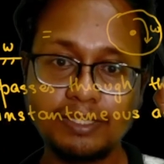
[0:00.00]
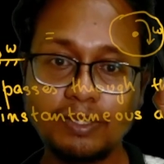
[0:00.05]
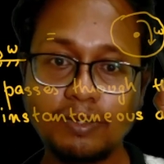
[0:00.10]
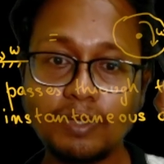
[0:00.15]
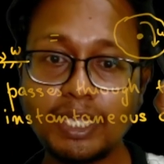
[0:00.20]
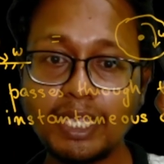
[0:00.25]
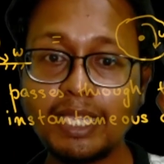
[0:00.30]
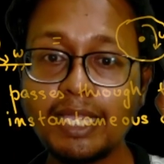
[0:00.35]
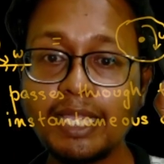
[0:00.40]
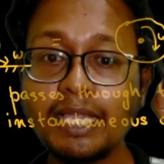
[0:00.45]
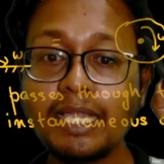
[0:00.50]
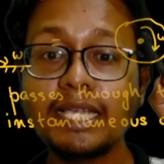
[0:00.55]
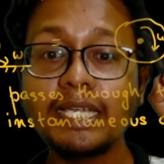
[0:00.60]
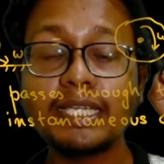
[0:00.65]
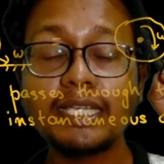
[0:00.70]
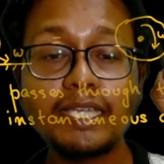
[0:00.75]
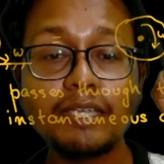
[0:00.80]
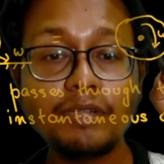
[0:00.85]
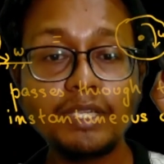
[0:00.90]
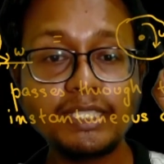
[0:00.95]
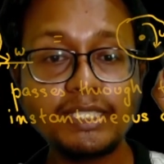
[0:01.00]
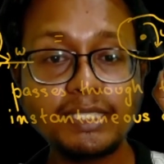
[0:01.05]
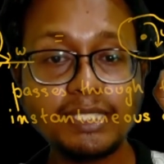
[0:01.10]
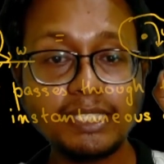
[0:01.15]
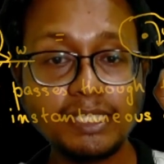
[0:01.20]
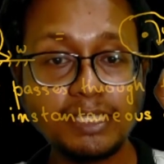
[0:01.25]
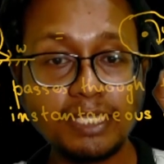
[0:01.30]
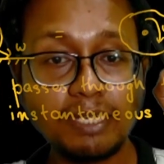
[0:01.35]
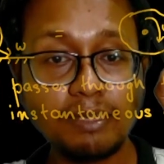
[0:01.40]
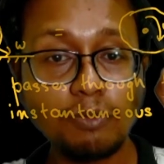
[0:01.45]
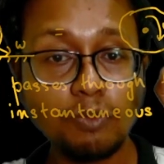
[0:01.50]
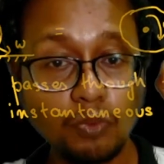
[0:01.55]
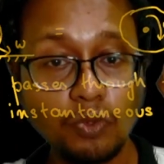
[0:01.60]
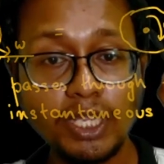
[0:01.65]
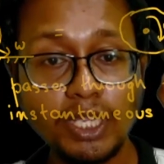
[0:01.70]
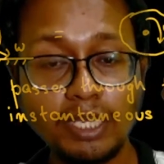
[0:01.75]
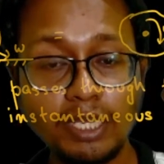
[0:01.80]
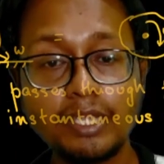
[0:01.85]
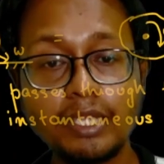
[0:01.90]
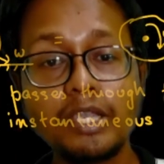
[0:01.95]
Okay, he will see the
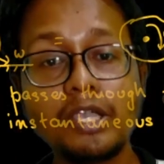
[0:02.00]
wheel